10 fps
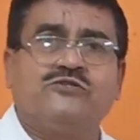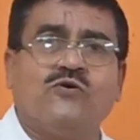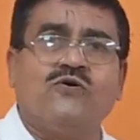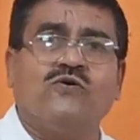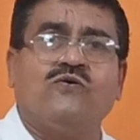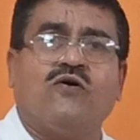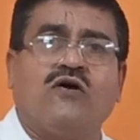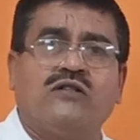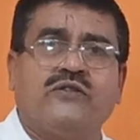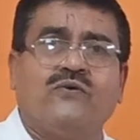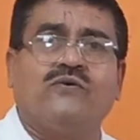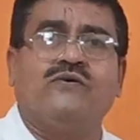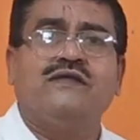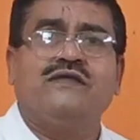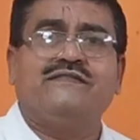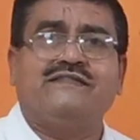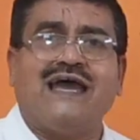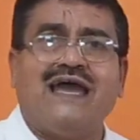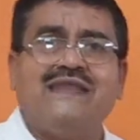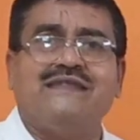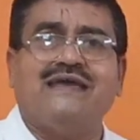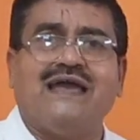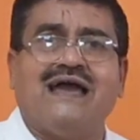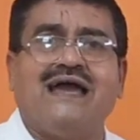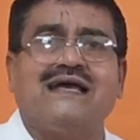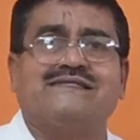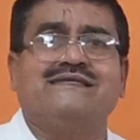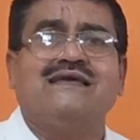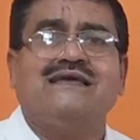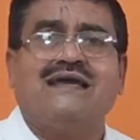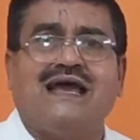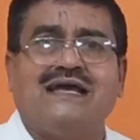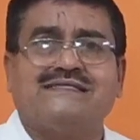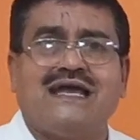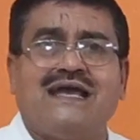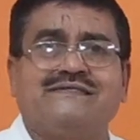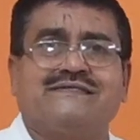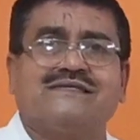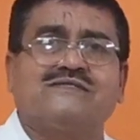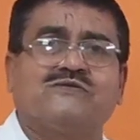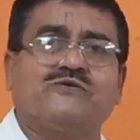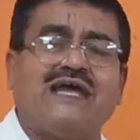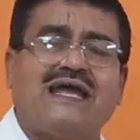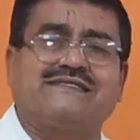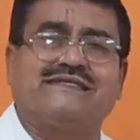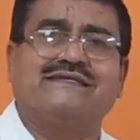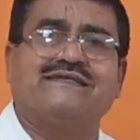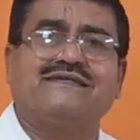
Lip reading: though, although, than, as, so that.